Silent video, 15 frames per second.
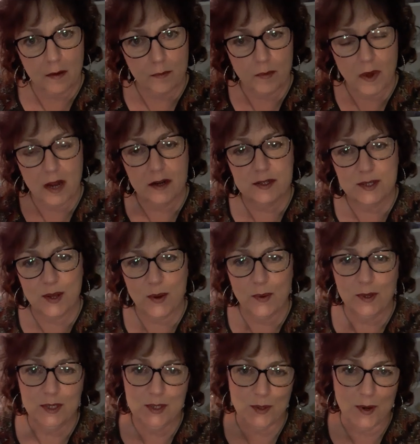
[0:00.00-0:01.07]
Mars
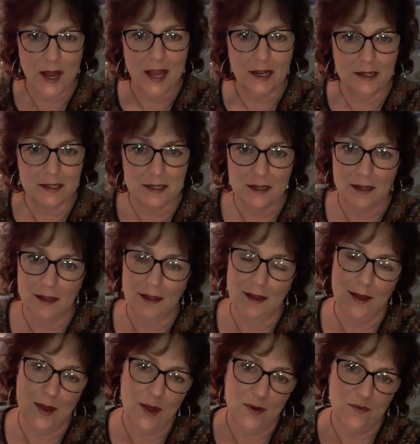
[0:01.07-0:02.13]
going direct
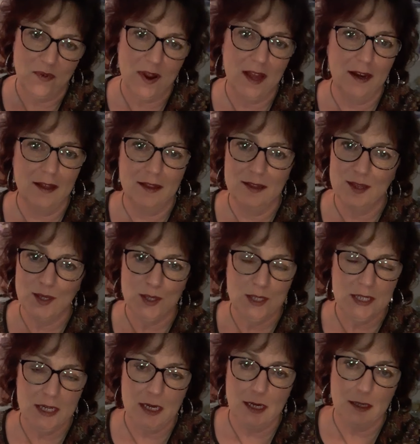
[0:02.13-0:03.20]
on Friday the
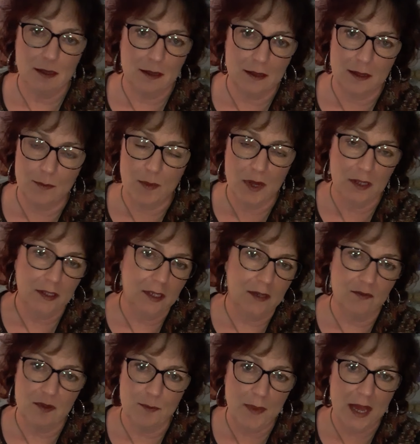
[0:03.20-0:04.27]
13th, the melding
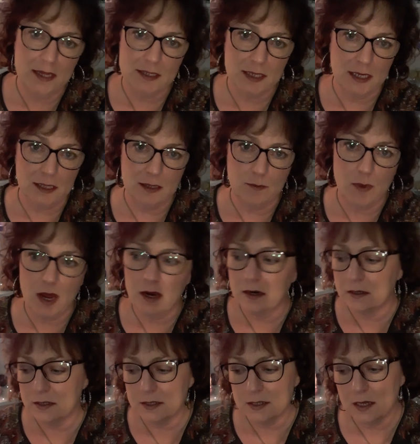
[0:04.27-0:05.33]
of the masculine
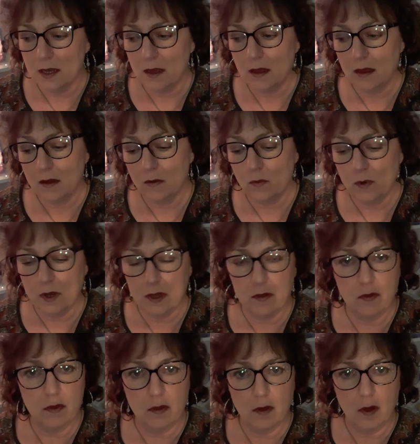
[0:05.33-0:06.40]
Mars
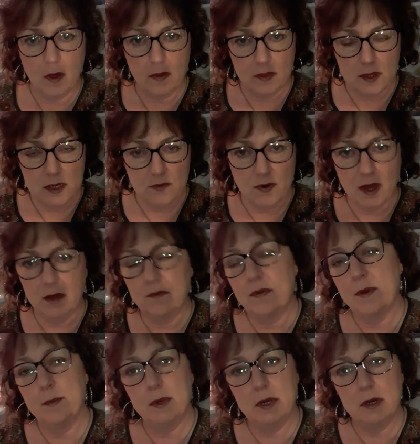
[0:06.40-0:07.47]
with the divine
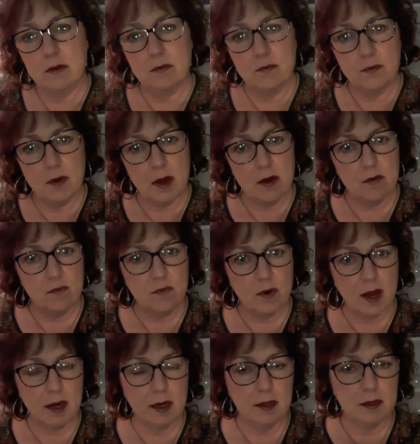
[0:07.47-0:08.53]
feminine of, of
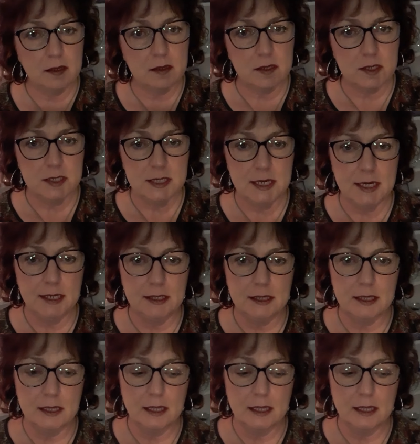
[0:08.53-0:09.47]
Friday the 13th.